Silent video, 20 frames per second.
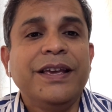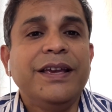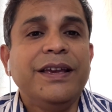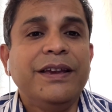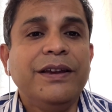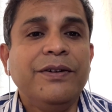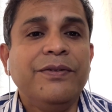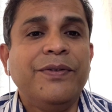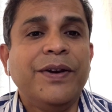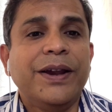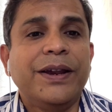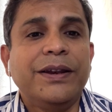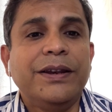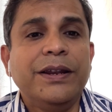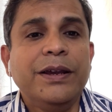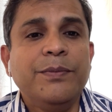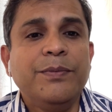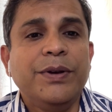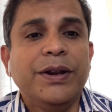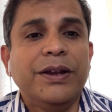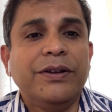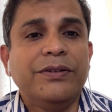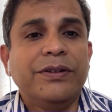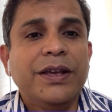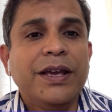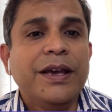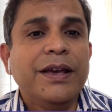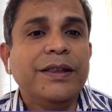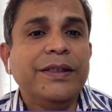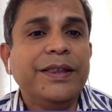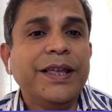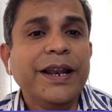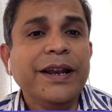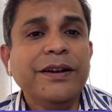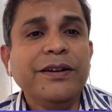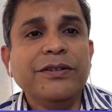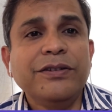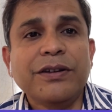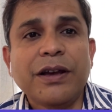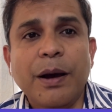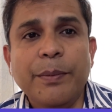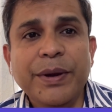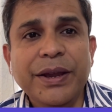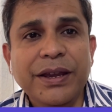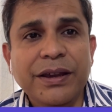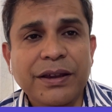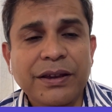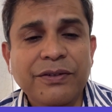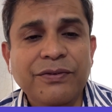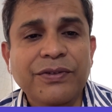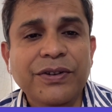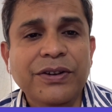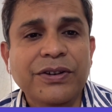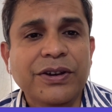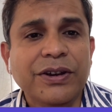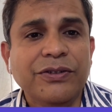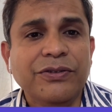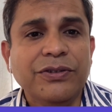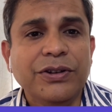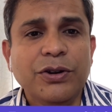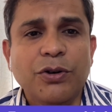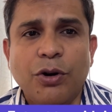effectiveness. Then it is coming efficiency.